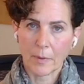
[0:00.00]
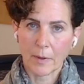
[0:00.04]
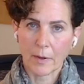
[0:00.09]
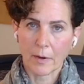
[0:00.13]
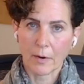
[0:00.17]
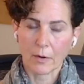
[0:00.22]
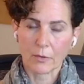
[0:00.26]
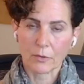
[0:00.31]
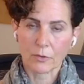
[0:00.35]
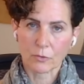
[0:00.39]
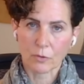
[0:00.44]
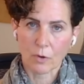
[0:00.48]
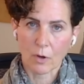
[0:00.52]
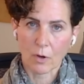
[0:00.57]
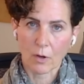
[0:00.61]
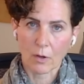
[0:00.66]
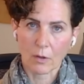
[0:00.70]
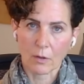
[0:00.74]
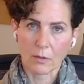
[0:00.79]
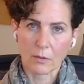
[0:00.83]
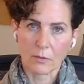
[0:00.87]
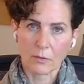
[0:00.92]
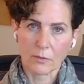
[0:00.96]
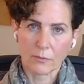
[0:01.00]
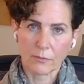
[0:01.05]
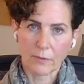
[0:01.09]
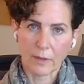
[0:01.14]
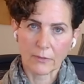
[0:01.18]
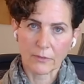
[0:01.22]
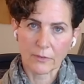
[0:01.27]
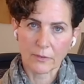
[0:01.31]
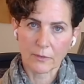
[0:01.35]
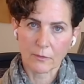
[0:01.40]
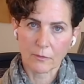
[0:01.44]
prepare a strong
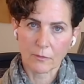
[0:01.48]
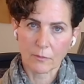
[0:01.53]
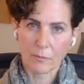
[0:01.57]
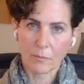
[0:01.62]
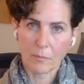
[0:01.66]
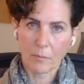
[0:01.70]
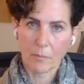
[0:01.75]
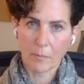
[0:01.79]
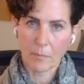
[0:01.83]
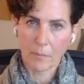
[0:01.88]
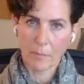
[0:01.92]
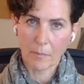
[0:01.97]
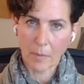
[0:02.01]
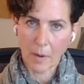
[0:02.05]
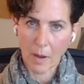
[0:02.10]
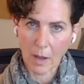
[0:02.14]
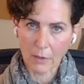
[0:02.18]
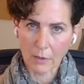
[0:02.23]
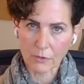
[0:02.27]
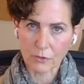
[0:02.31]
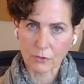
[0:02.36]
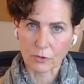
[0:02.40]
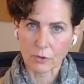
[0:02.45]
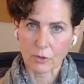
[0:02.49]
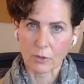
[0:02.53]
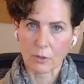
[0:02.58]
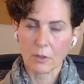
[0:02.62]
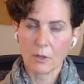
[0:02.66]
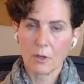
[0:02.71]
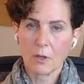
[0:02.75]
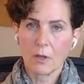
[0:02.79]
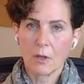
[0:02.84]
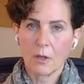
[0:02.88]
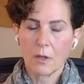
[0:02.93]
defensive
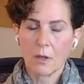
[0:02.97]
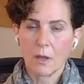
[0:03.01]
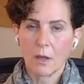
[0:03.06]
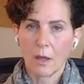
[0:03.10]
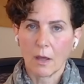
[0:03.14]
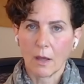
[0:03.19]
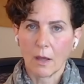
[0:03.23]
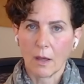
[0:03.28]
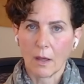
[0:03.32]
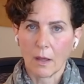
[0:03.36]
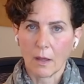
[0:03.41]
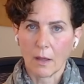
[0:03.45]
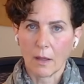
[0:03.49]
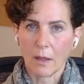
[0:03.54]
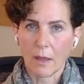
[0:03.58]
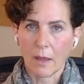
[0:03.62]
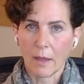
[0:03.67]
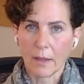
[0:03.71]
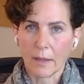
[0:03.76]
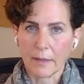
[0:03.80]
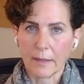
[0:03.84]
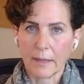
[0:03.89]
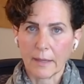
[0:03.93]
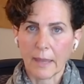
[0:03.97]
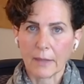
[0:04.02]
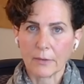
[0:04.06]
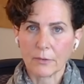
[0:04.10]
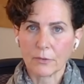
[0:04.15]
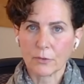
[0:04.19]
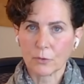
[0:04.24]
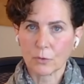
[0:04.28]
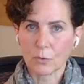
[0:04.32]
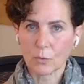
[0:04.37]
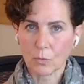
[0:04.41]
posture
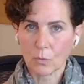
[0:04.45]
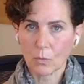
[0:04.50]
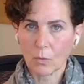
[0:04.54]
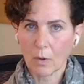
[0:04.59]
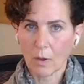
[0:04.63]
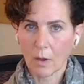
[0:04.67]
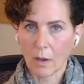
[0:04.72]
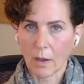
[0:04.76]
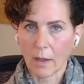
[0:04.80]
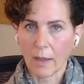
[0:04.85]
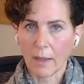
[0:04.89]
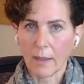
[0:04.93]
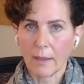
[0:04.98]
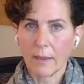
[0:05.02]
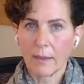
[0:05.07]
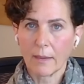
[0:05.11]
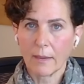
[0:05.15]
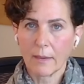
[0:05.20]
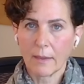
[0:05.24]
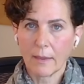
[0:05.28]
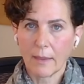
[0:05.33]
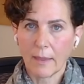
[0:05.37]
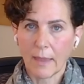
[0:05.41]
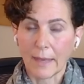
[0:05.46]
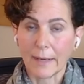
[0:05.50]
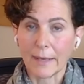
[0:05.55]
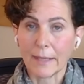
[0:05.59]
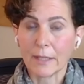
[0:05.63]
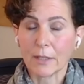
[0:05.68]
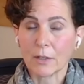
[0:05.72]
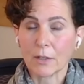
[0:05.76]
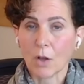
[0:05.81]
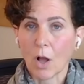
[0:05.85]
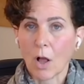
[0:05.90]
against
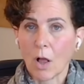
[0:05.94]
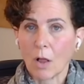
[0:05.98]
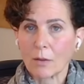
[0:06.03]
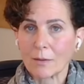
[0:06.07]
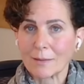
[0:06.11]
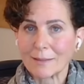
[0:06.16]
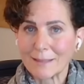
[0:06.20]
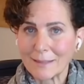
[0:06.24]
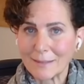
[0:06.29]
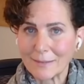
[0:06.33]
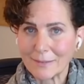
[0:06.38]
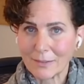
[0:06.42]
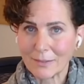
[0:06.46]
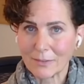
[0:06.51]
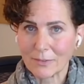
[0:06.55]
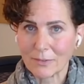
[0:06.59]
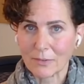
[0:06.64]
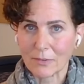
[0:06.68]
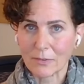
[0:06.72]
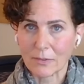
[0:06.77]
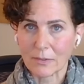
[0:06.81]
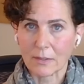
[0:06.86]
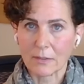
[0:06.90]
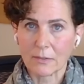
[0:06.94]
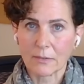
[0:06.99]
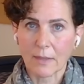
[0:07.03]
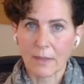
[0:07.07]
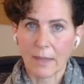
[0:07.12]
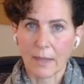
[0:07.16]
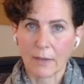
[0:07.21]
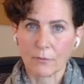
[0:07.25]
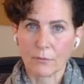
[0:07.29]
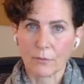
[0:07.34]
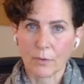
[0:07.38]
any and all
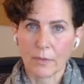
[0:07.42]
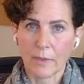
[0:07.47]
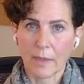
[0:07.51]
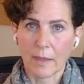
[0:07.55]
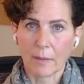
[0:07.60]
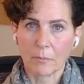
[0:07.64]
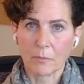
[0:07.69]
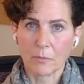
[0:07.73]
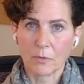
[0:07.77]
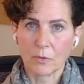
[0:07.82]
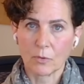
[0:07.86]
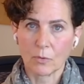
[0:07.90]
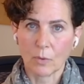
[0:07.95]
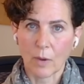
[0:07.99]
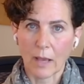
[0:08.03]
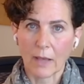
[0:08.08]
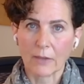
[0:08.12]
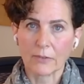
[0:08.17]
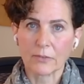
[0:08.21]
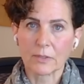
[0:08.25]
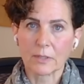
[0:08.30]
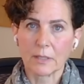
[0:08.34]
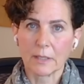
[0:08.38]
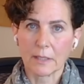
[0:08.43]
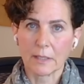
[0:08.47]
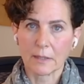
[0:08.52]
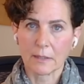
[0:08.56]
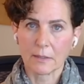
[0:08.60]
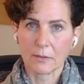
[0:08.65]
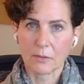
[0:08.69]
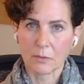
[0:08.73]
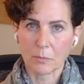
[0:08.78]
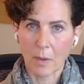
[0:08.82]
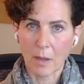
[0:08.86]
contingencies, and for them to
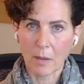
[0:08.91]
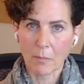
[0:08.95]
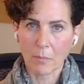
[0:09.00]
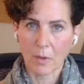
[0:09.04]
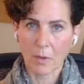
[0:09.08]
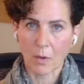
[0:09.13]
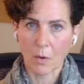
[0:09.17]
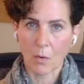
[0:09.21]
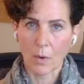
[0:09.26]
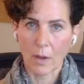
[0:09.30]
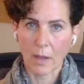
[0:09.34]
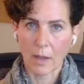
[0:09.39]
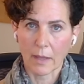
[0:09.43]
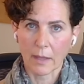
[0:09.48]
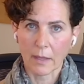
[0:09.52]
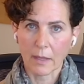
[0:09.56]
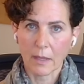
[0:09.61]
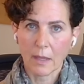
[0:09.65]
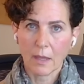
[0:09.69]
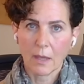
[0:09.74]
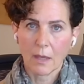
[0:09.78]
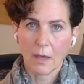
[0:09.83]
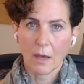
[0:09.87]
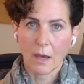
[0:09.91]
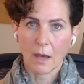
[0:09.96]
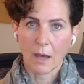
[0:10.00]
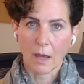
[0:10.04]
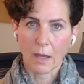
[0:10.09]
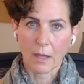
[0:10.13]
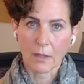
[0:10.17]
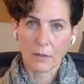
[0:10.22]
escalate in this public way,